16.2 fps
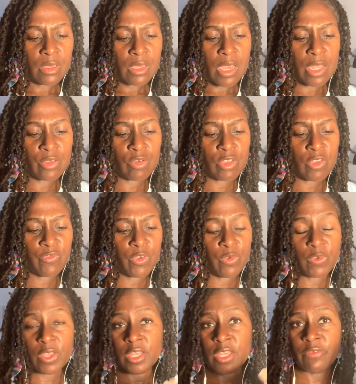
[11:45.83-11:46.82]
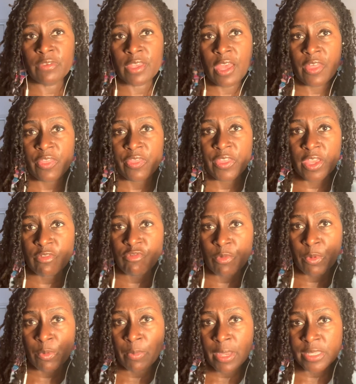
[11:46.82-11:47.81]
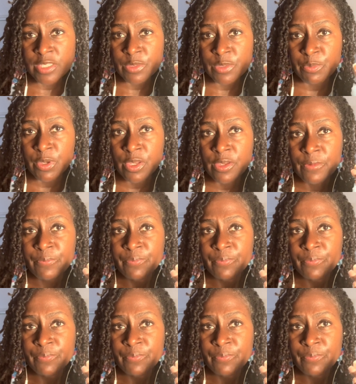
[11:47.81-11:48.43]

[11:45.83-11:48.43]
I don't know if you can even get thick rubber bands, but